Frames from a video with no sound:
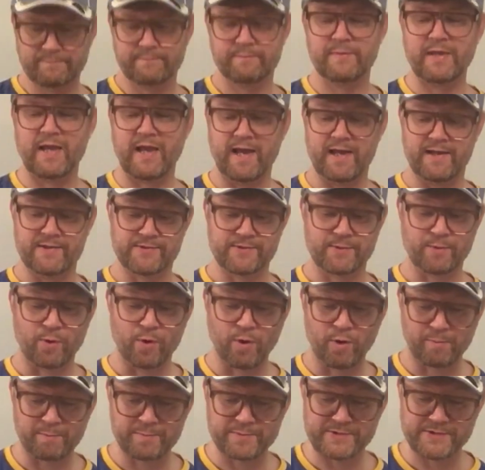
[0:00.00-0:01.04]
Yeah, so
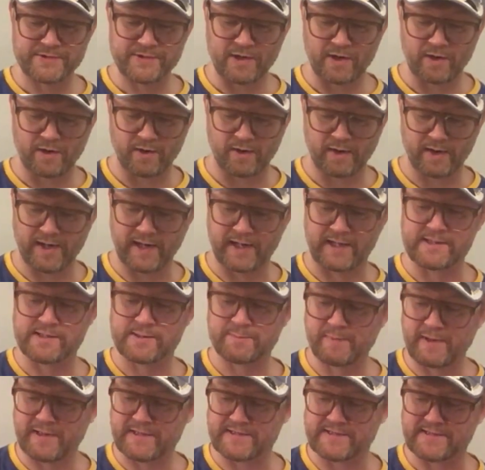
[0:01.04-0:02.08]
hops are
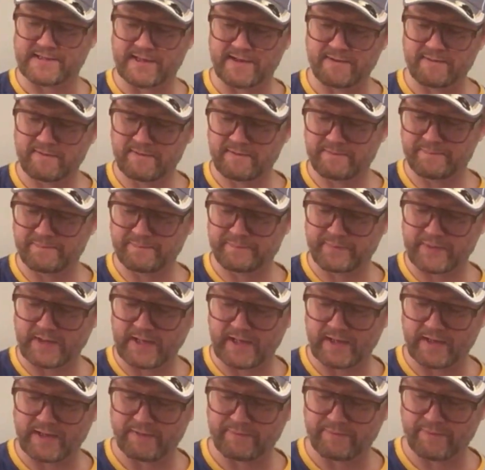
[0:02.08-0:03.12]
expensive,
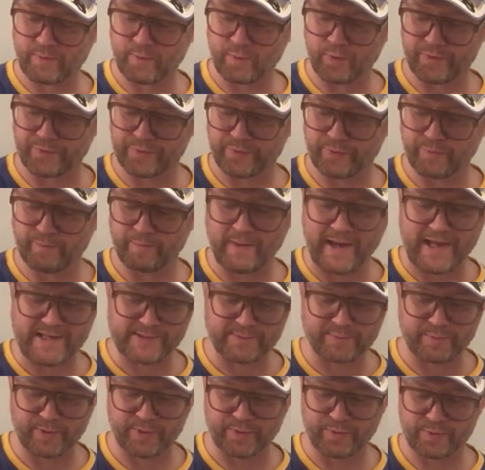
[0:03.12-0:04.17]
and if you want to mass
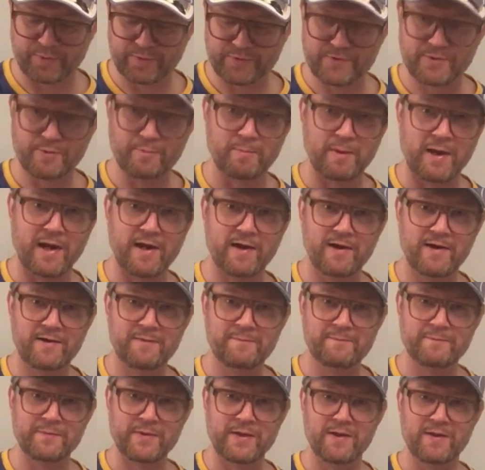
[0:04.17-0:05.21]
produce a beer,
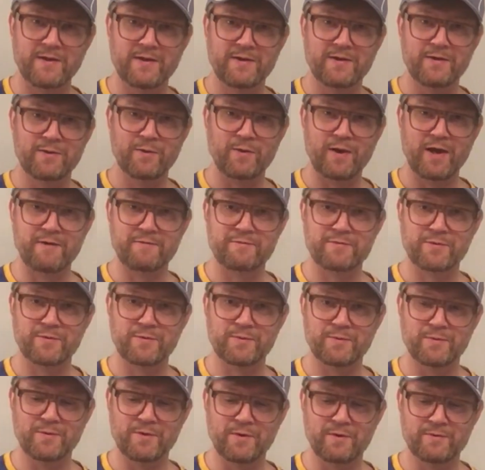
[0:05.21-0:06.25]
you have
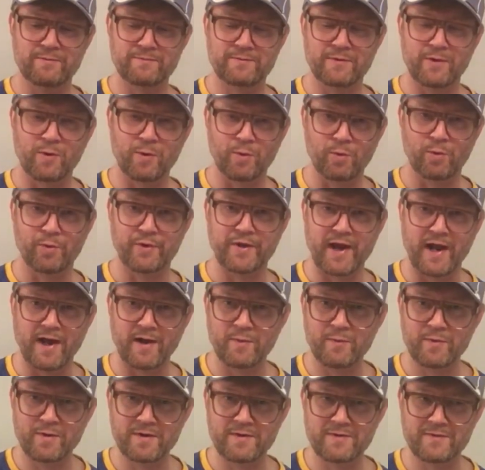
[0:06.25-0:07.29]
to hold
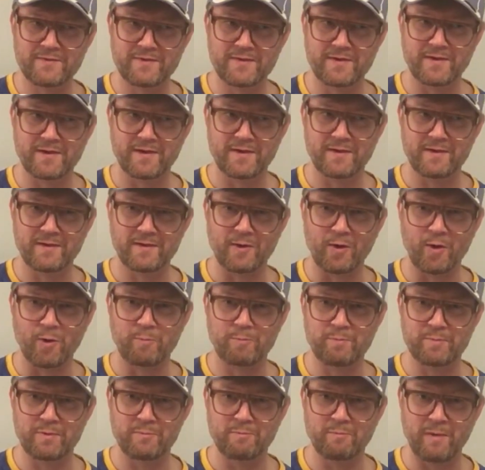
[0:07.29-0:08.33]
down the
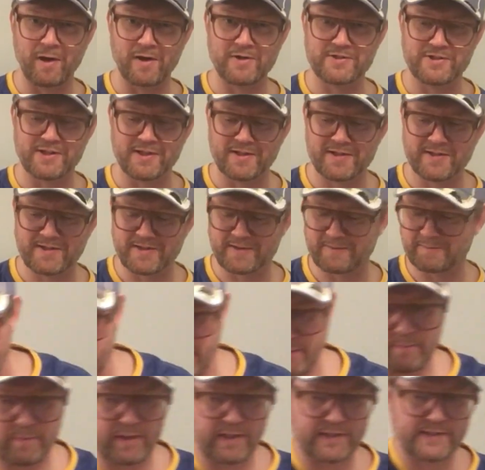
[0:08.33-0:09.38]
hop budget.
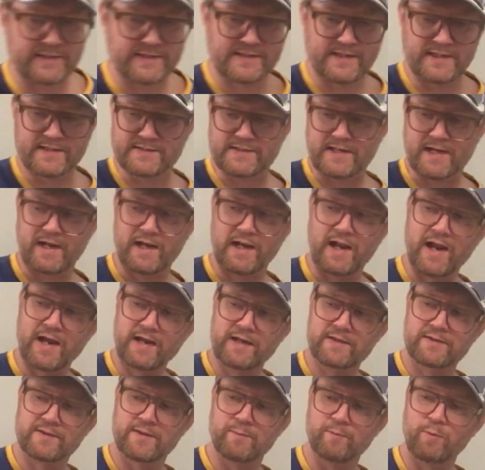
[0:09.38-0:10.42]
But since I
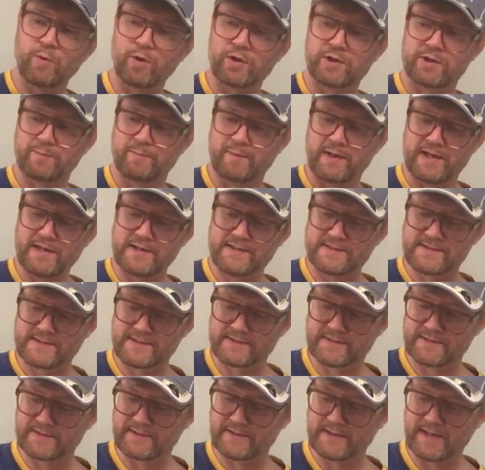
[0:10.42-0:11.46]
like the malt
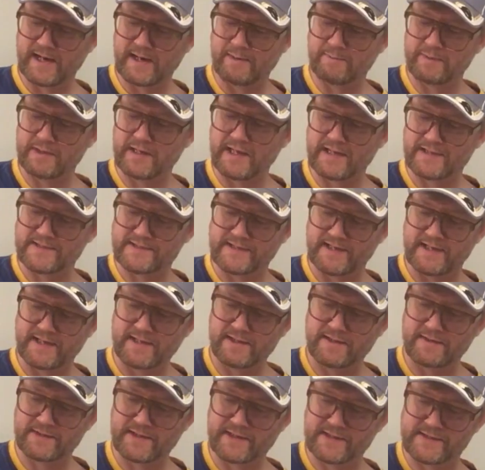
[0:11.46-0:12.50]
base, I'm
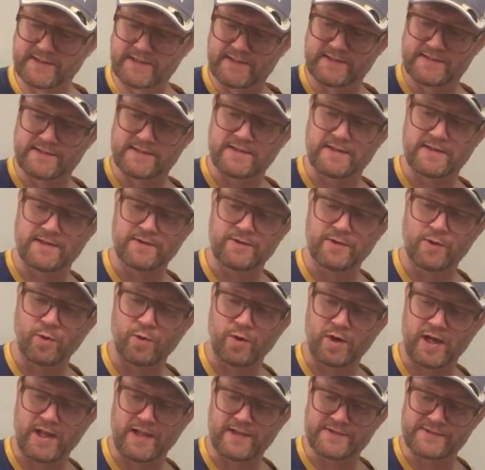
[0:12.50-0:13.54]
guessing this is
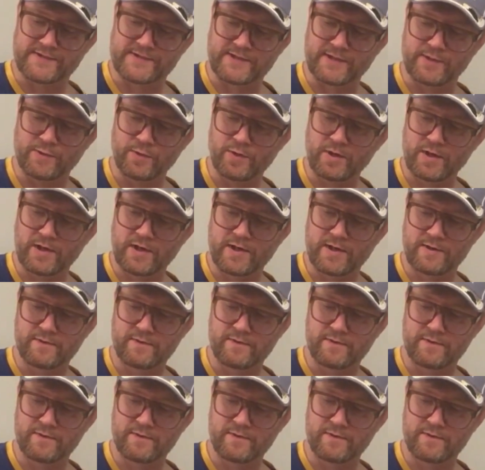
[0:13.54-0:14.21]
Norrlands Guld